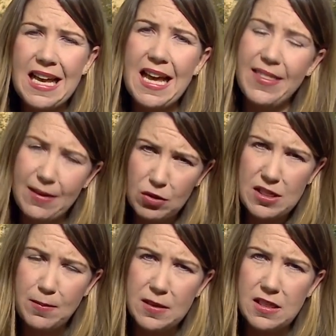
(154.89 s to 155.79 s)
and then
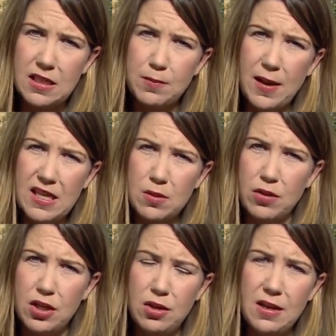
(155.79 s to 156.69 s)
we'll tip into the debates
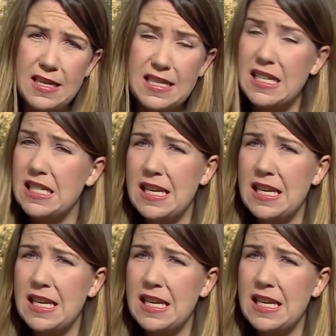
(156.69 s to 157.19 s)
with the new leader